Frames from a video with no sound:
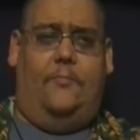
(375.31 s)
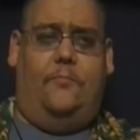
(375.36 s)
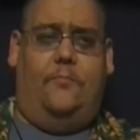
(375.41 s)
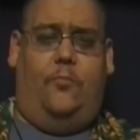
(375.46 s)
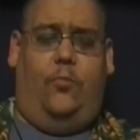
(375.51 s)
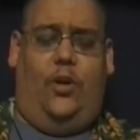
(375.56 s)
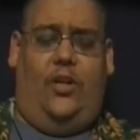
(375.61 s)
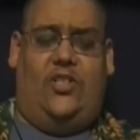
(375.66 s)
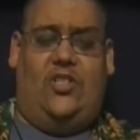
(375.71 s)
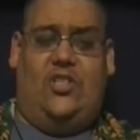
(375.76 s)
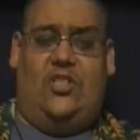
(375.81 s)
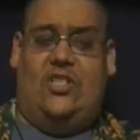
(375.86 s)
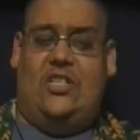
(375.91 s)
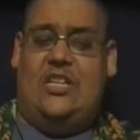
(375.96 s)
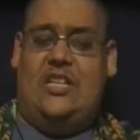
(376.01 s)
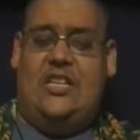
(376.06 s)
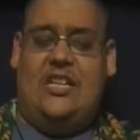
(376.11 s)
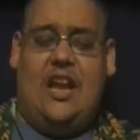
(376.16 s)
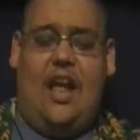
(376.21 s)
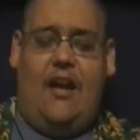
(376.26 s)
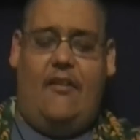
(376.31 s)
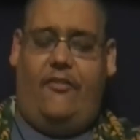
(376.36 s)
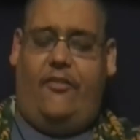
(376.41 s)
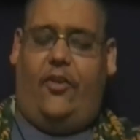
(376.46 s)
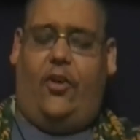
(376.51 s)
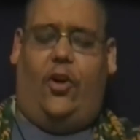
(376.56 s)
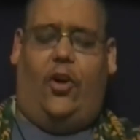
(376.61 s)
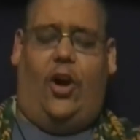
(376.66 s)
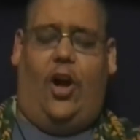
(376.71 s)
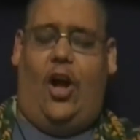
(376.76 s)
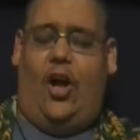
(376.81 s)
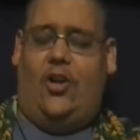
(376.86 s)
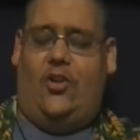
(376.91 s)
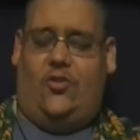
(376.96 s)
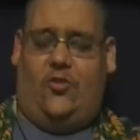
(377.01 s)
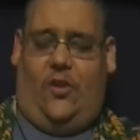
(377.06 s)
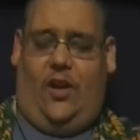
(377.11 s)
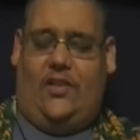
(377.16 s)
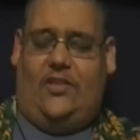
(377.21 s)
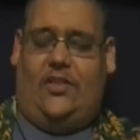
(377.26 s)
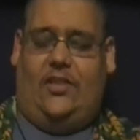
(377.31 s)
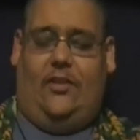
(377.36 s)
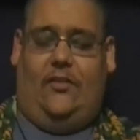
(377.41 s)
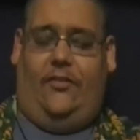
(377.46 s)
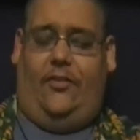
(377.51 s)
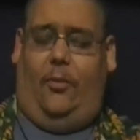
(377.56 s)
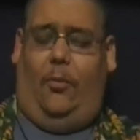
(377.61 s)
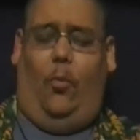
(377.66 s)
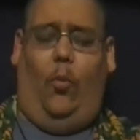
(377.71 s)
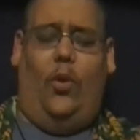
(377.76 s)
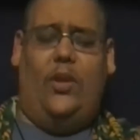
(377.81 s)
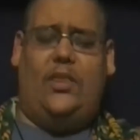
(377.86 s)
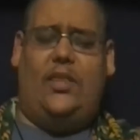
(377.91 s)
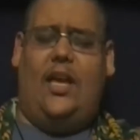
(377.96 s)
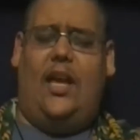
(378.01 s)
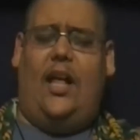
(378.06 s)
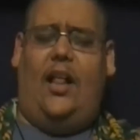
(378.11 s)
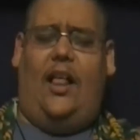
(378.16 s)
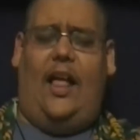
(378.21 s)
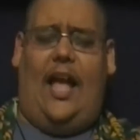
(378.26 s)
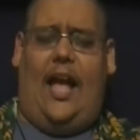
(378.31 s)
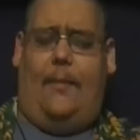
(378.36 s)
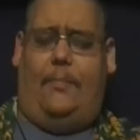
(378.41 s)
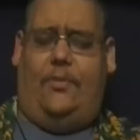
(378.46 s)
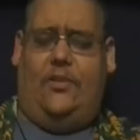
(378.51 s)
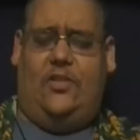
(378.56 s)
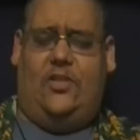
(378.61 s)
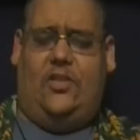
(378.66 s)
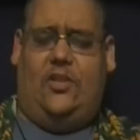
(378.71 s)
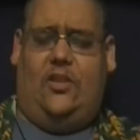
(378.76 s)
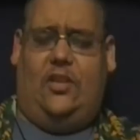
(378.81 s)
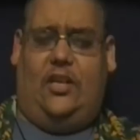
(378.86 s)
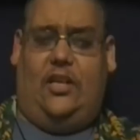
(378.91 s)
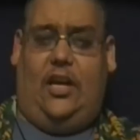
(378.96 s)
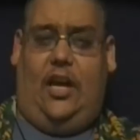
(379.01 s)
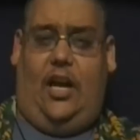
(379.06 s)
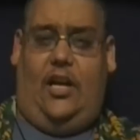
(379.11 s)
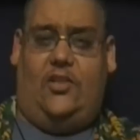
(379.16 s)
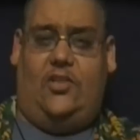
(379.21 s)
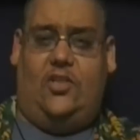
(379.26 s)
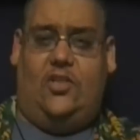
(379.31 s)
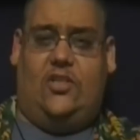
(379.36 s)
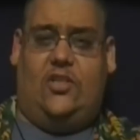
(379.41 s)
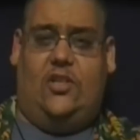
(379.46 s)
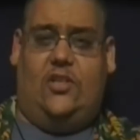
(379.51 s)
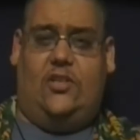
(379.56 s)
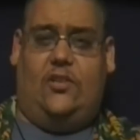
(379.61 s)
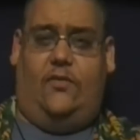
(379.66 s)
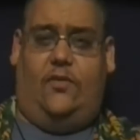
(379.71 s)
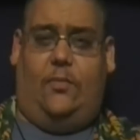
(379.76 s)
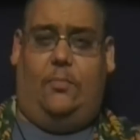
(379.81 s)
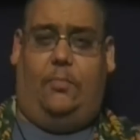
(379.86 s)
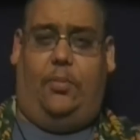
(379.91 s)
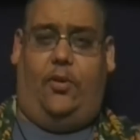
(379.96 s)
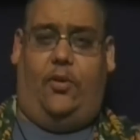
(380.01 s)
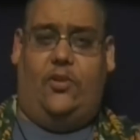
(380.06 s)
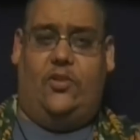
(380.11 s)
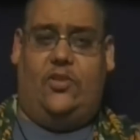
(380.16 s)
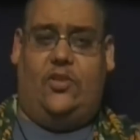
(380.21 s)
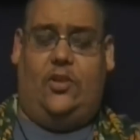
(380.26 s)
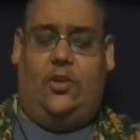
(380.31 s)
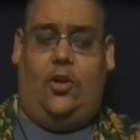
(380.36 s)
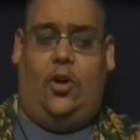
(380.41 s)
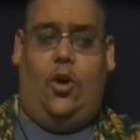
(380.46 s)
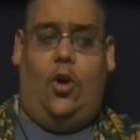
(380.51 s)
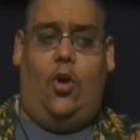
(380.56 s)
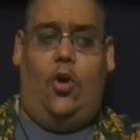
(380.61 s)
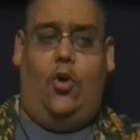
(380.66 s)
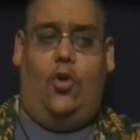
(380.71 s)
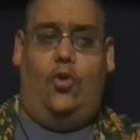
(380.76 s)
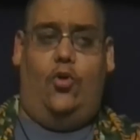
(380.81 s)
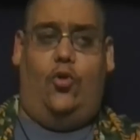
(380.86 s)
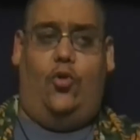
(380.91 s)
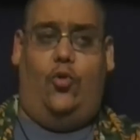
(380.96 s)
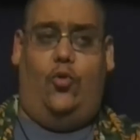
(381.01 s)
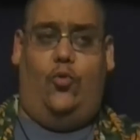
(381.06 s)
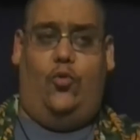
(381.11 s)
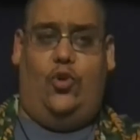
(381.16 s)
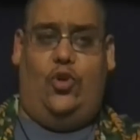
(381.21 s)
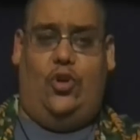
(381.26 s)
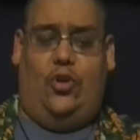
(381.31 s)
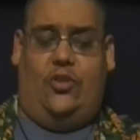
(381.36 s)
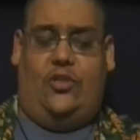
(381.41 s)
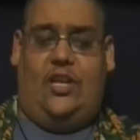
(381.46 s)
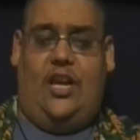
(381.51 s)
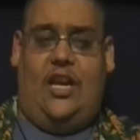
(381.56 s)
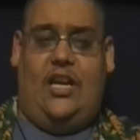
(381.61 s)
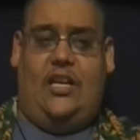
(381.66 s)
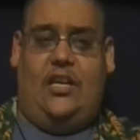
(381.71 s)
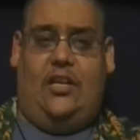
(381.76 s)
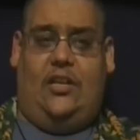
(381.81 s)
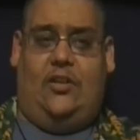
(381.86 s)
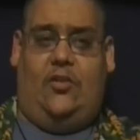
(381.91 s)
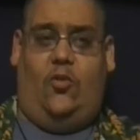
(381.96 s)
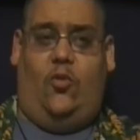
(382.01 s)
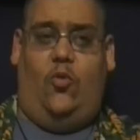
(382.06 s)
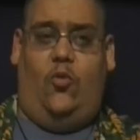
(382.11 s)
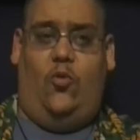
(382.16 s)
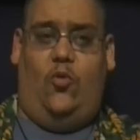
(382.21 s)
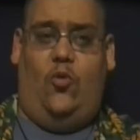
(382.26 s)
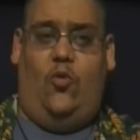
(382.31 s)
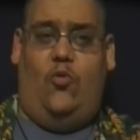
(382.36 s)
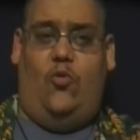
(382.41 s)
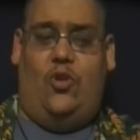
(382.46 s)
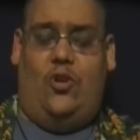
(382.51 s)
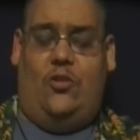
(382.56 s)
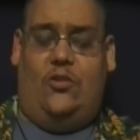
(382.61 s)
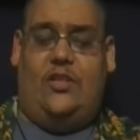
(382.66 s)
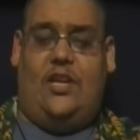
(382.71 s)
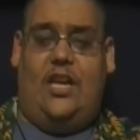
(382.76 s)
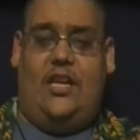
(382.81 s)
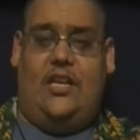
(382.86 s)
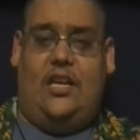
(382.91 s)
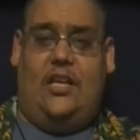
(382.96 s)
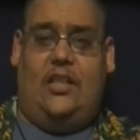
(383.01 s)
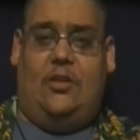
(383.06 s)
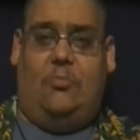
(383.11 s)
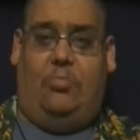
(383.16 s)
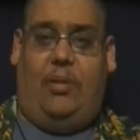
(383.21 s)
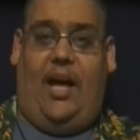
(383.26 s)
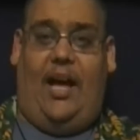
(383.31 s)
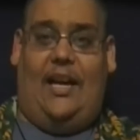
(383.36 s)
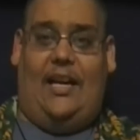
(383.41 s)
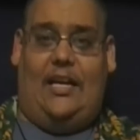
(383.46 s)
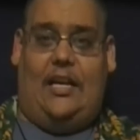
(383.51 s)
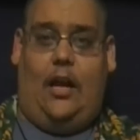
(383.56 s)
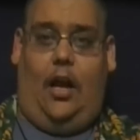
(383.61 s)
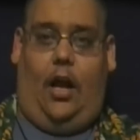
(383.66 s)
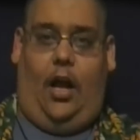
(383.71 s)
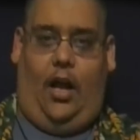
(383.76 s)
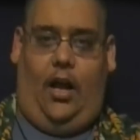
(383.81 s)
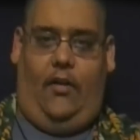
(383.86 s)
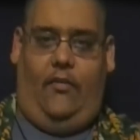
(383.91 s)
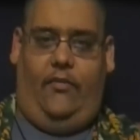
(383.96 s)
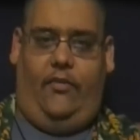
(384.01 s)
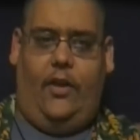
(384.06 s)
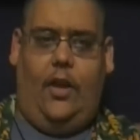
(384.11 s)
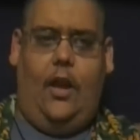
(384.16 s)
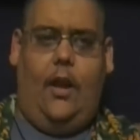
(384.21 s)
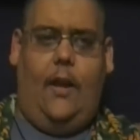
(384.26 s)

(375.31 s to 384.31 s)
which is never addressed in the film. What the hell happens to the consciousness of the person who you're taking the body of?